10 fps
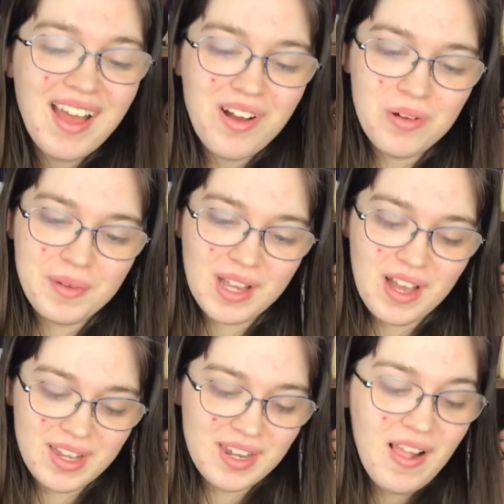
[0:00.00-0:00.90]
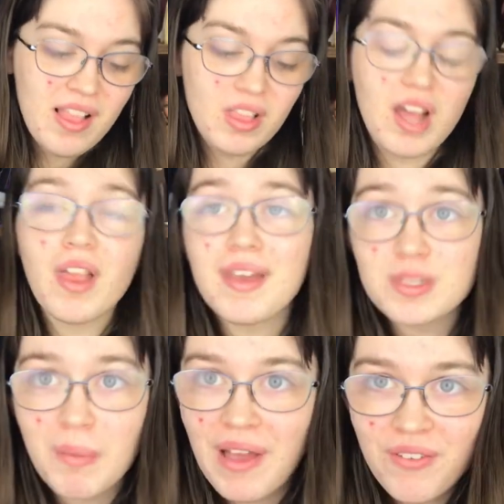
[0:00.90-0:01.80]
Oh my god. Lala is
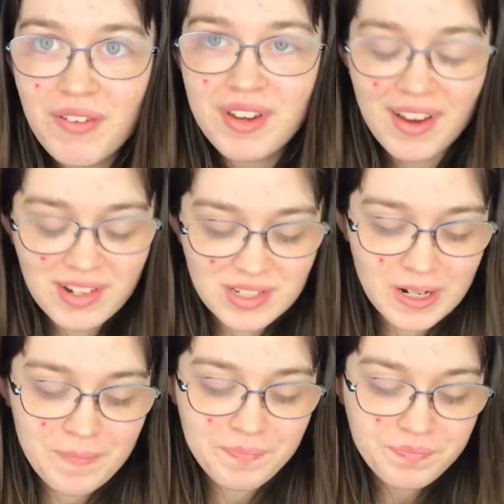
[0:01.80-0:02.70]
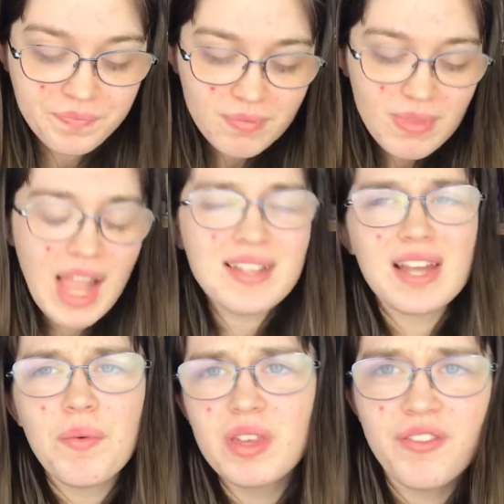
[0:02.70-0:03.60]
my favorite character. It's
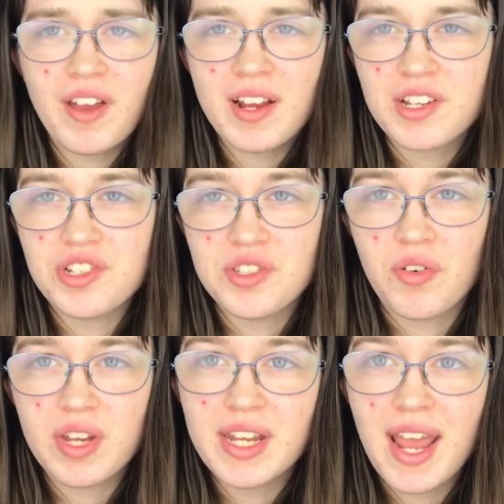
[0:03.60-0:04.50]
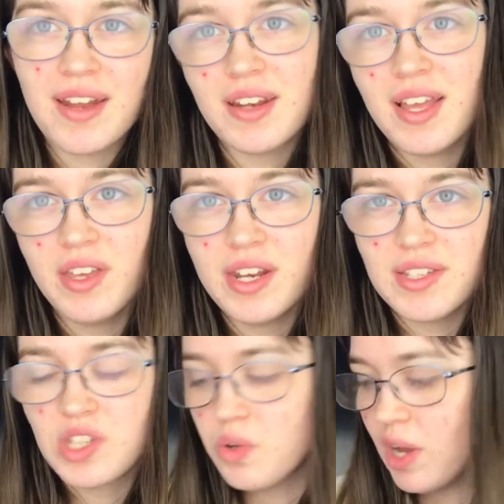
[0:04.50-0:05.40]
not really fair because she's green and an alien has
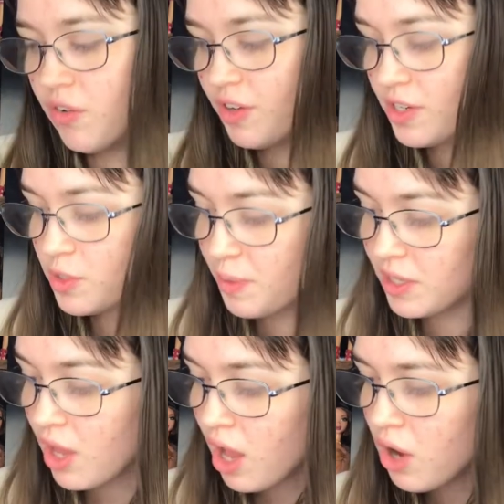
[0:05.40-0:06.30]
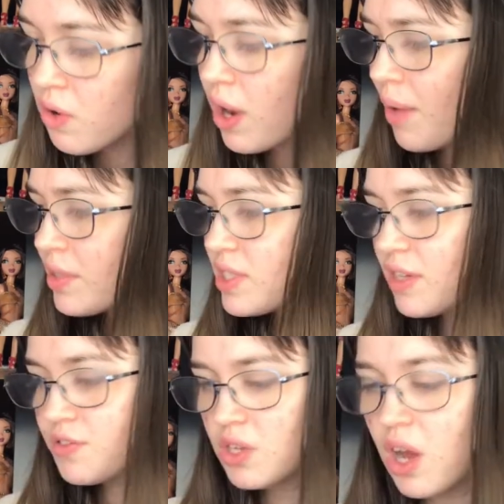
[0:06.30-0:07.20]
cute elf ears, but oh, I want to see if
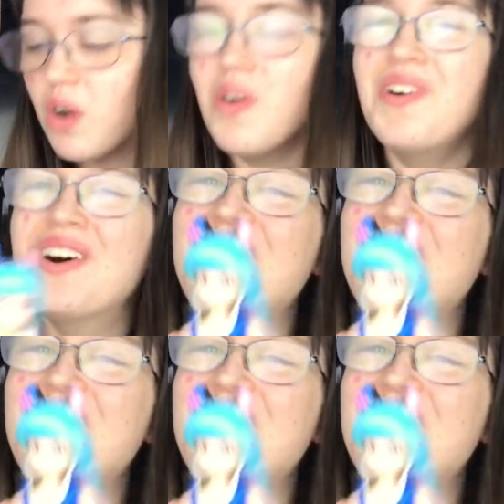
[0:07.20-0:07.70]
she, oh,